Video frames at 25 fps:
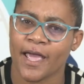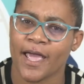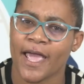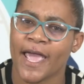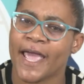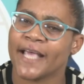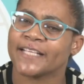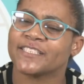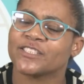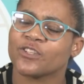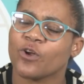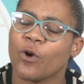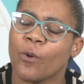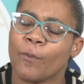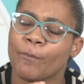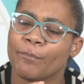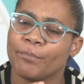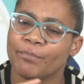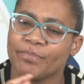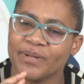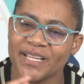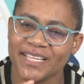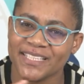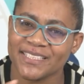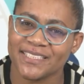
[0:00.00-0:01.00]
has
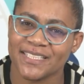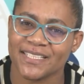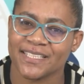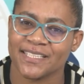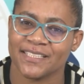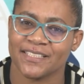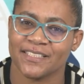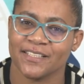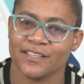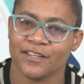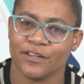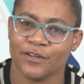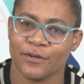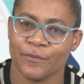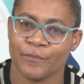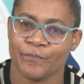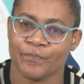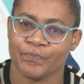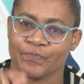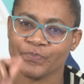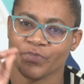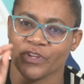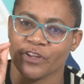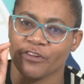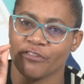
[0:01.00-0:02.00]
completely
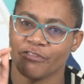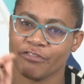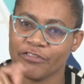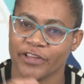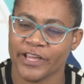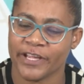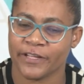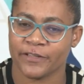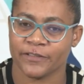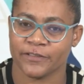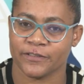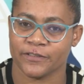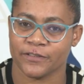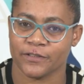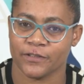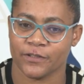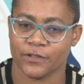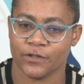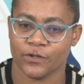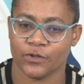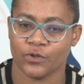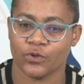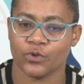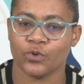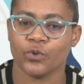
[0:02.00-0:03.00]
failed
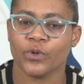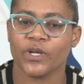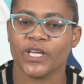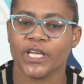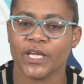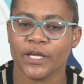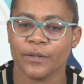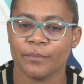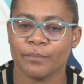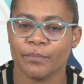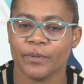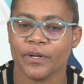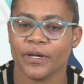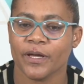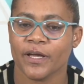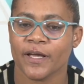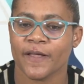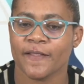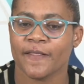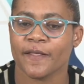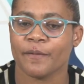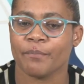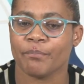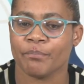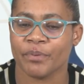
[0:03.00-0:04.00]
to keep
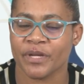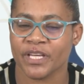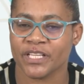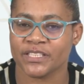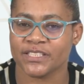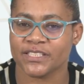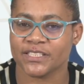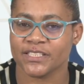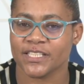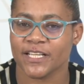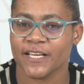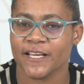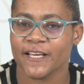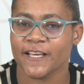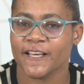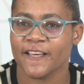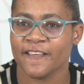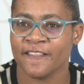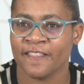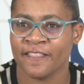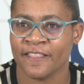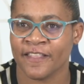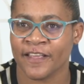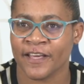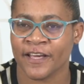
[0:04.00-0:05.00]
the peace
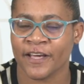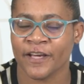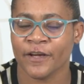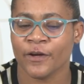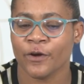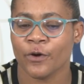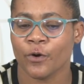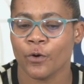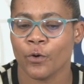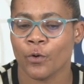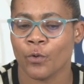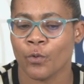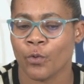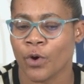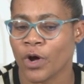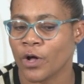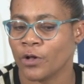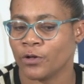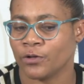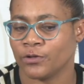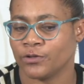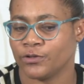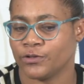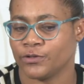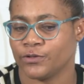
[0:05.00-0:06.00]
in the
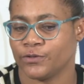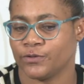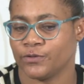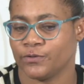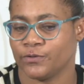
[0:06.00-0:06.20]
world.